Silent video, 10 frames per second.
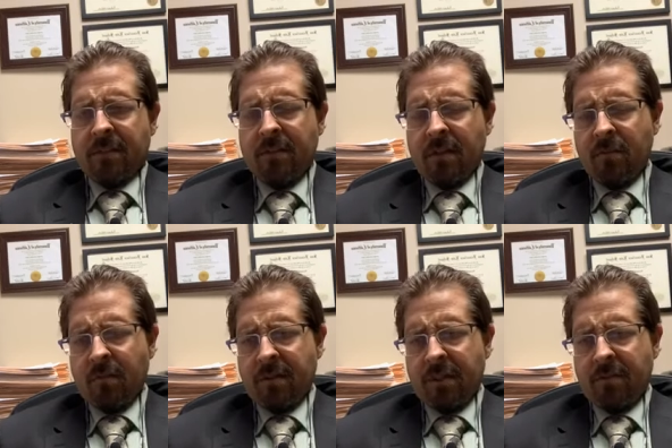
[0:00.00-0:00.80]
The other
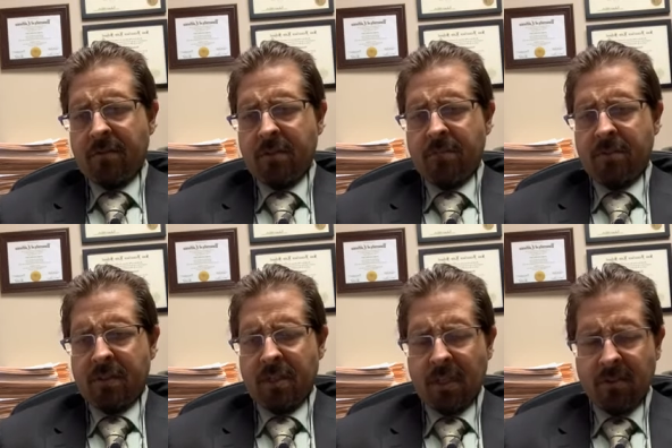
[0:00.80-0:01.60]
one that you could
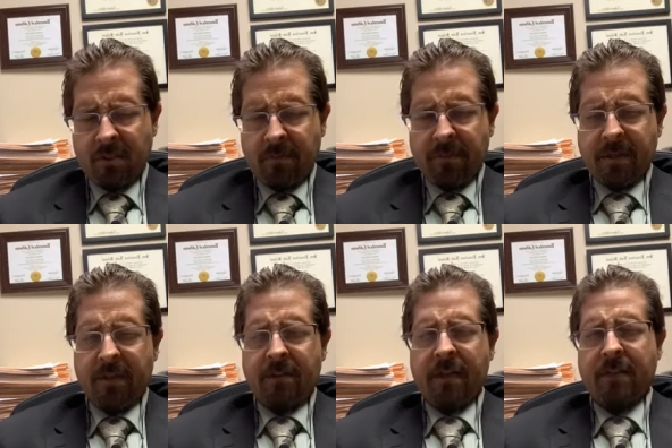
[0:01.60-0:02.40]
potentially be able to
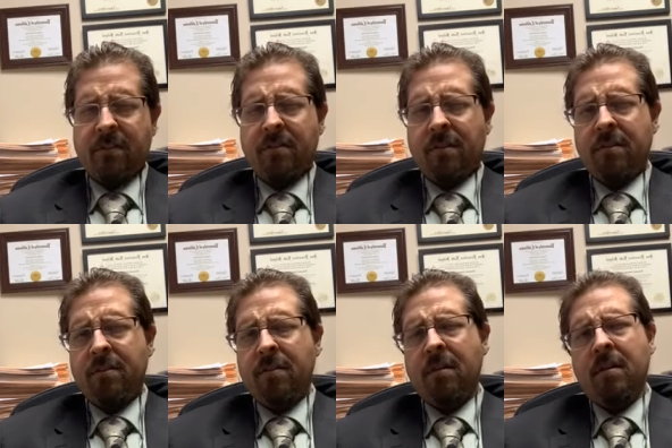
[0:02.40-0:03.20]
get your hands
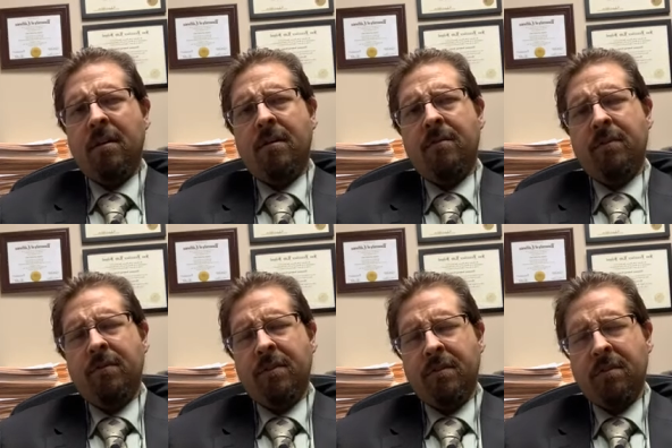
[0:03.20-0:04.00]
on, um,
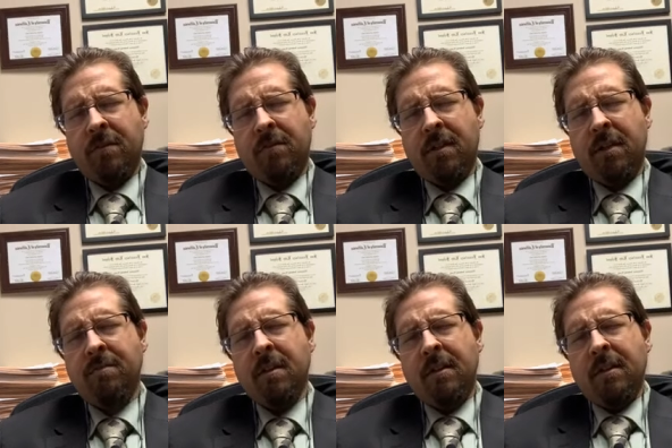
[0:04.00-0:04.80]
we've done this a few
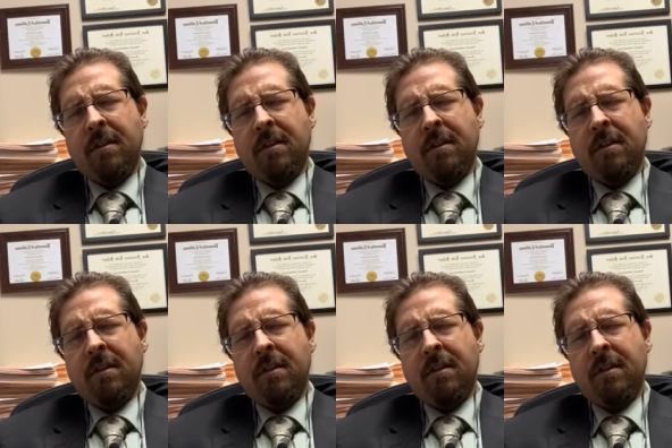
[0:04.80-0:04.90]
times,